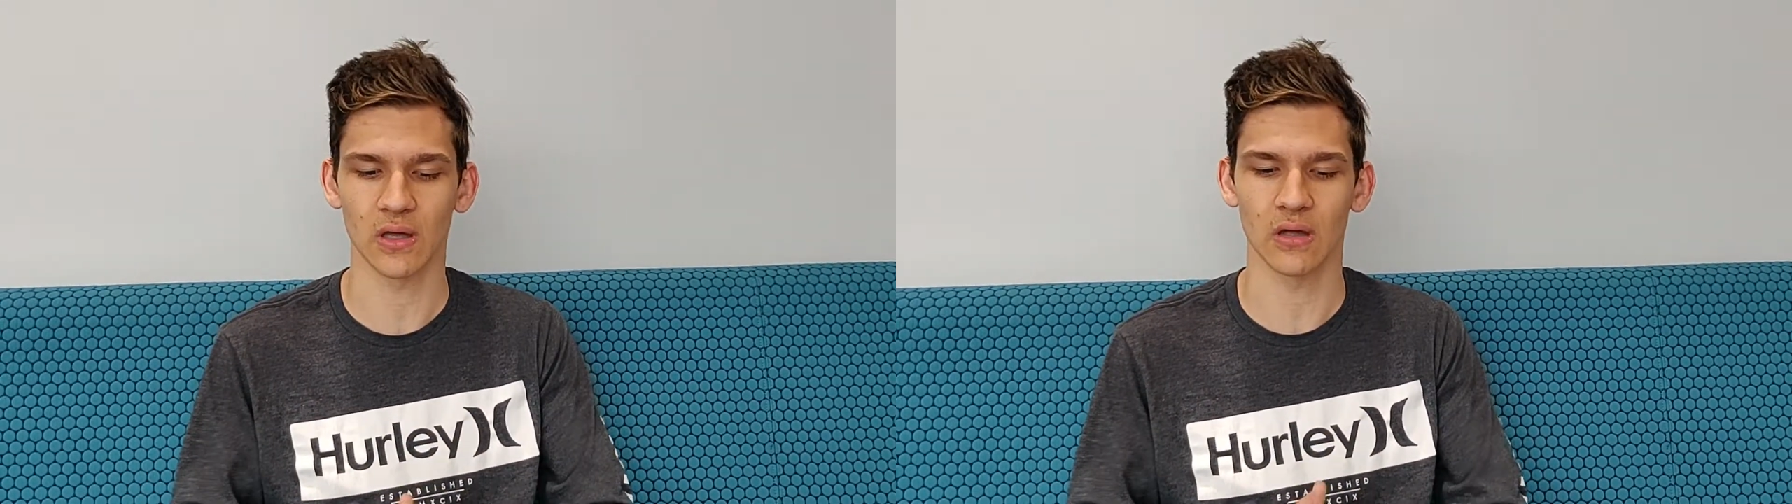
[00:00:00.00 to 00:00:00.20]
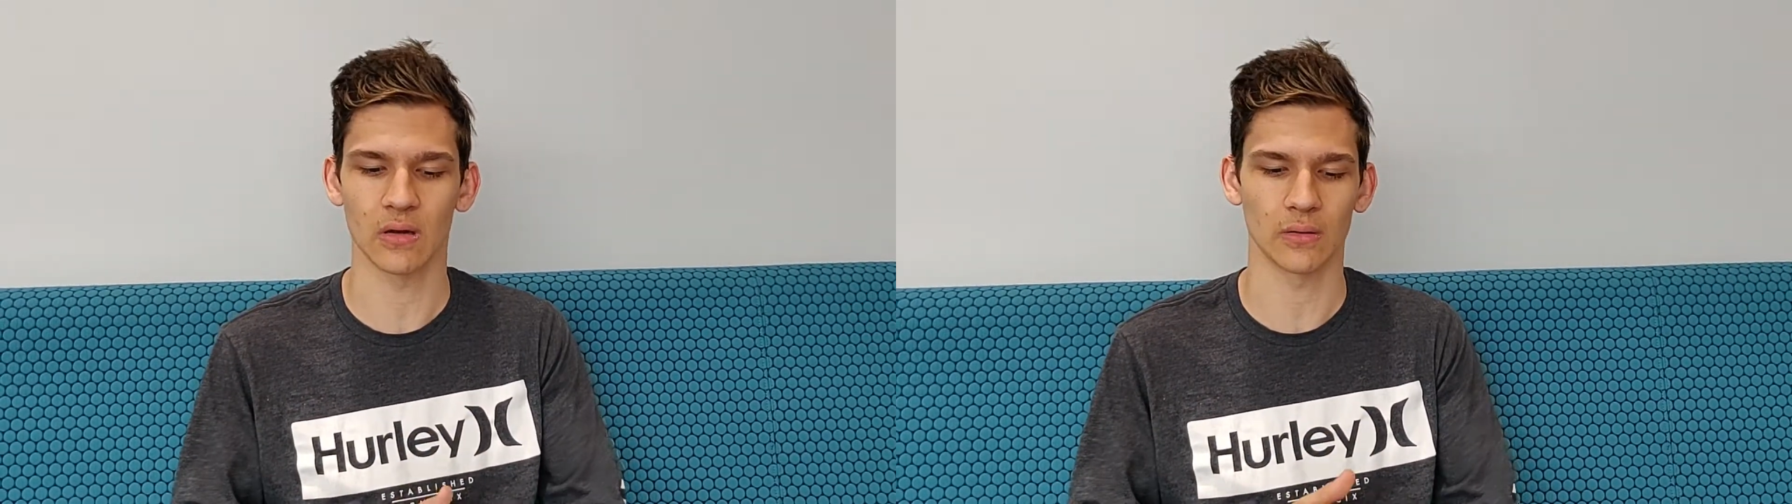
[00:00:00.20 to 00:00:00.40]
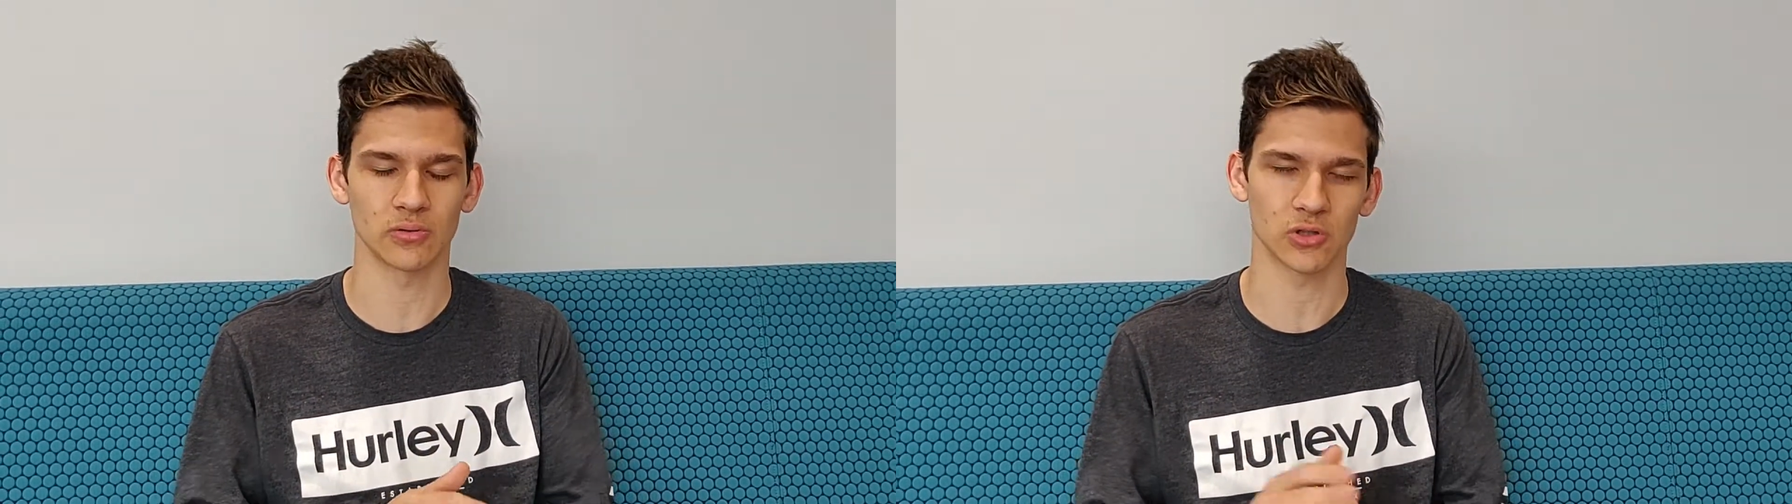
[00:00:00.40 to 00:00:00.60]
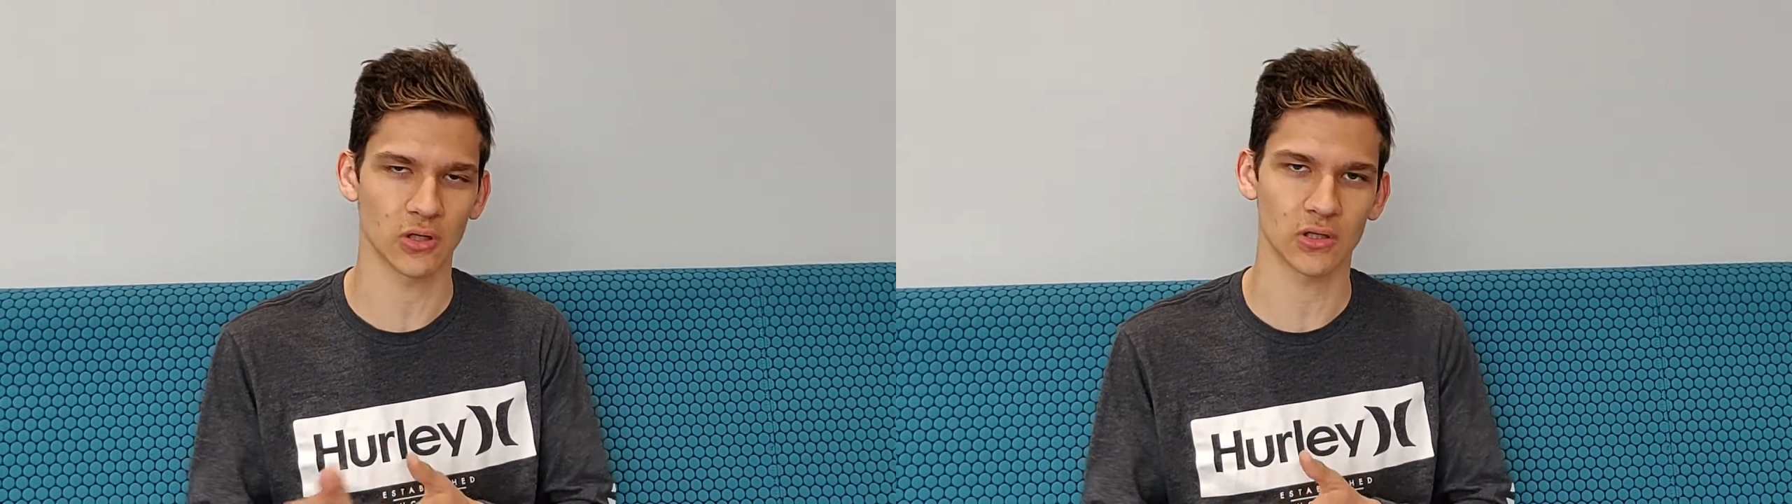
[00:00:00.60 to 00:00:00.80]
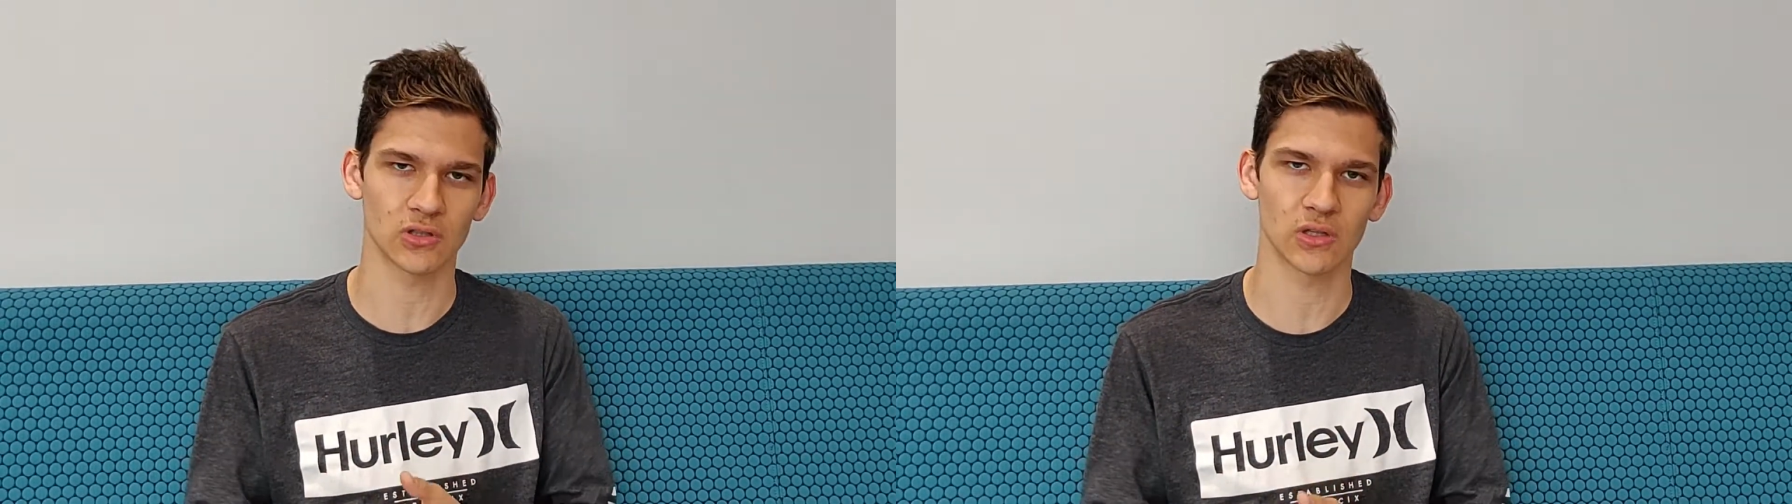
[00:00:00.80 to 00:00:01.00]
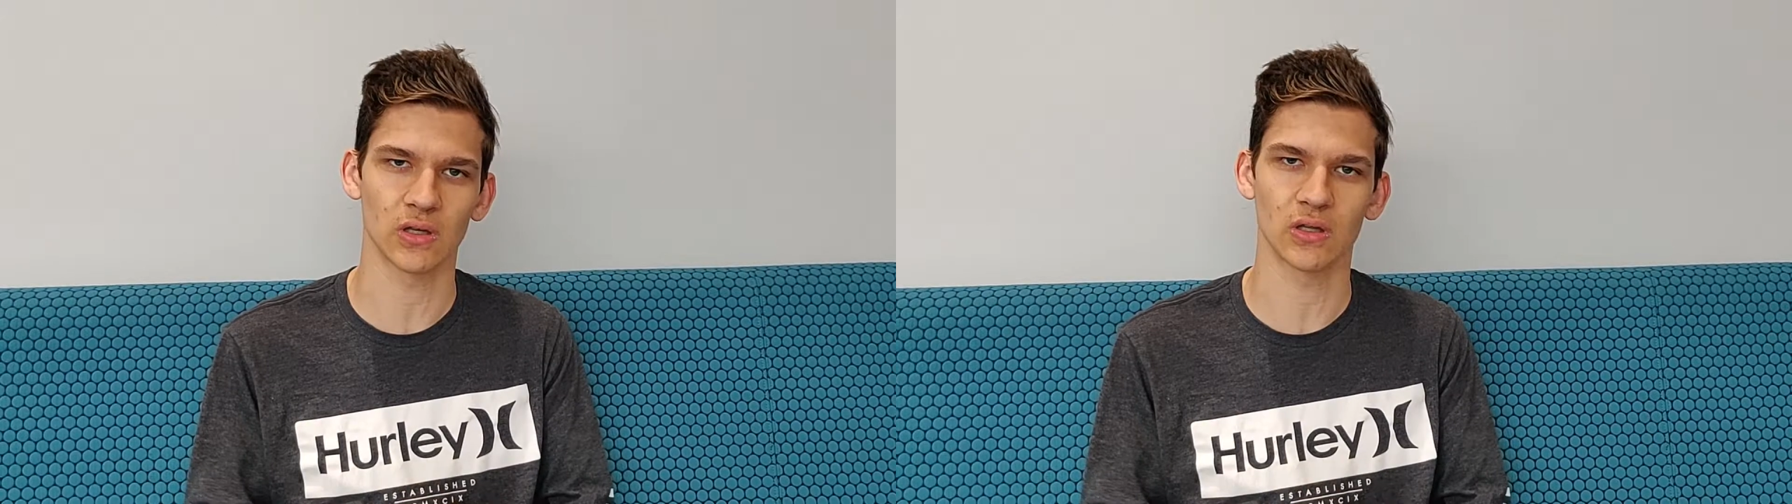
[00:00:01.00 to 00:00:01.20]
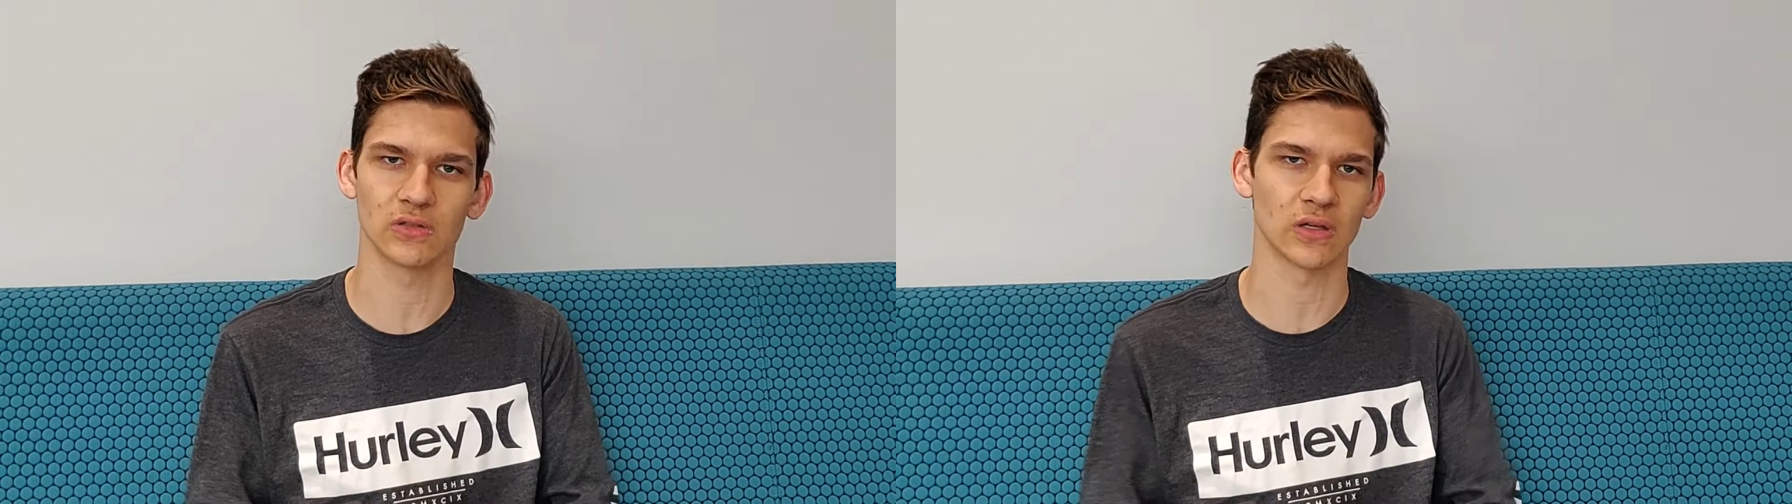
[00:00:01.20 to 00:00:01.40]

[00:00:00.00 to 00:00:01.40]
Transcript: and obstructions